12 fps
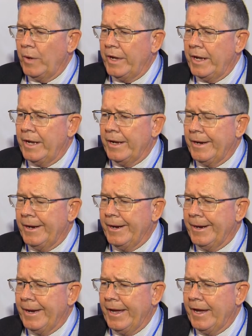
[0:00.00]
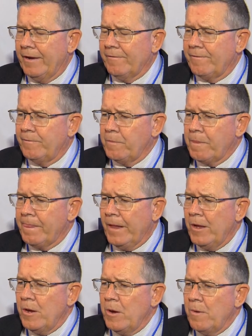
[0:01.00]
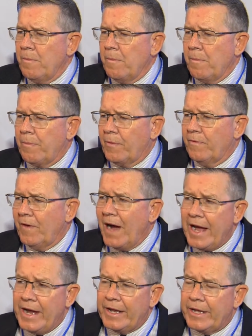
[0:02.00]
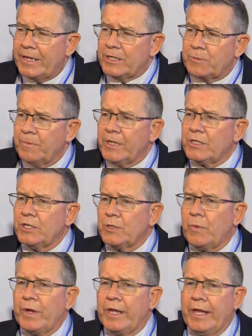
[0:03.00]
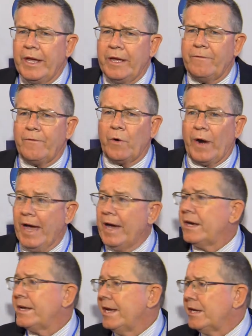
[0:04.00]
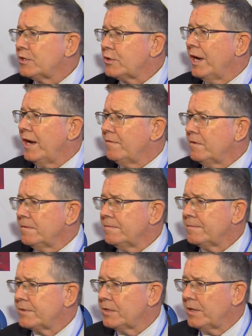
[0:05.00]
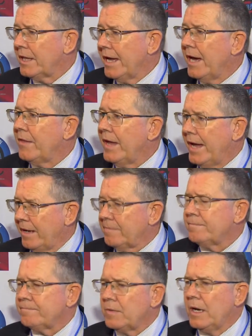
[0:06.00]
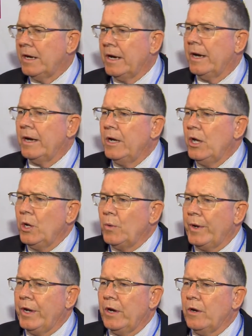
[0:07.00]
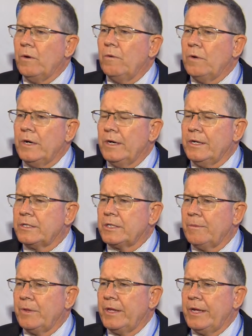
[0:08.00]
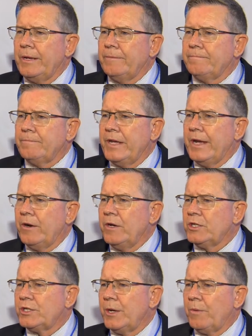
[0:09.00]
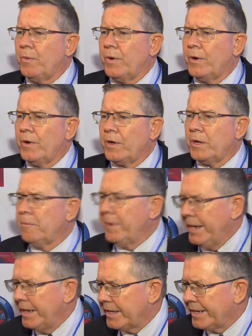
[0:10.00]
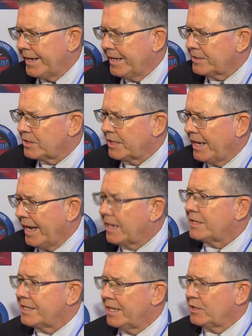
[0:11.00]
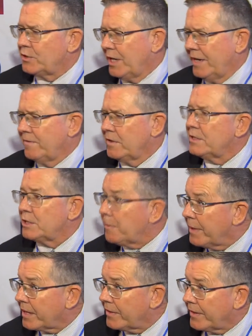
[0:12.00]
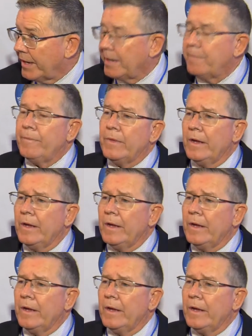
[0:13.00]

We have provided as much as we can for out-of-town travel to allow that. We know some of the areas that we're competing against. Out-of-town travel is a big thing.